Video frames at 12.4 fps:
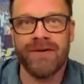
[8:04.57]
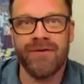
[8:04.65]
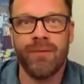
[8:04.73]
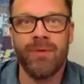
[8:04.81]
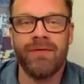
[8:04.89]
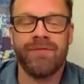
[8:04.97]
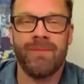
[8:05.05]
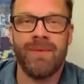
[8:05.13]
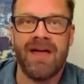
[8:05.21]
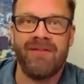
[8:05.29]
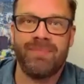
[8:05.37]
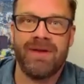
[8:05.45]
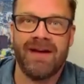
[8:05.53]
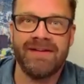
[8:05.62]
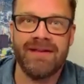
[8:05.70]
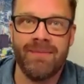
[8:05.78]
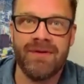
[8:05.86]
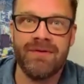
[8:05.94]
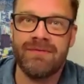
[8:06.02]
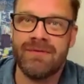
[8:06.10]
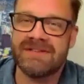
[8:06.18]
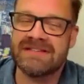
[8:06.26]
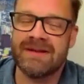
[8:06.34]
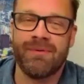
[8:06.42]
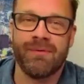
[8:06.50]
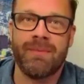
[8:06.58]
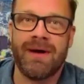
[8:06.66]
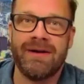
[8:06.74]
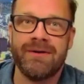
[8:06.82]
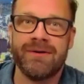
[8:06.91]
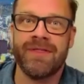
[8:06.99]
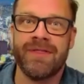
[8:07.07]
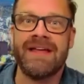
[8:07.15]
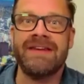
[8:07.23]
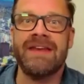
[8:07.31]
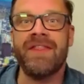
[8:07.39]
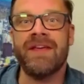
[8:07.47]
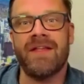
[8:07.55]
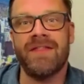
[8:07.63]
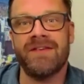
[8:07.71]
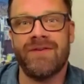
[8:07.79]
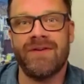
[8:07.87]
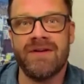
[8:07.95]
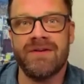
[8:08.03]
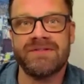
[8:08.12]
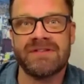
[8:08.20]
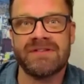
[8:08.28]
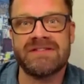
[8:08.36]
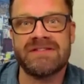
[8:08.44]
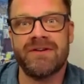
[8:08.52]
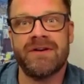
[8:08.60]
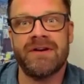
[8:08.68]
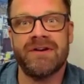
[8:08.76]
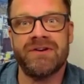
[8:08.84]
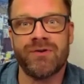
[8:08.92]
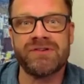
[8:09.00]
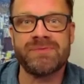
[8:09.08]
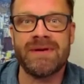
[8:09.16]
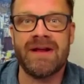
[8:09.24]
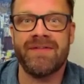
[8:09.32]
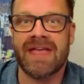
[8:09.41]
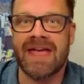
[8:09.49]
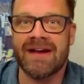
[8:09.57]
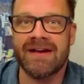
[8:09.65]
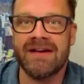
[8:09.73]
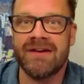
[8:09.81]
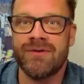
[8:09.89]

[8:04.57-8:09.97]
Noble from FPIW. A simple reminder that nothing on this video is considered an endorsement of the candidate,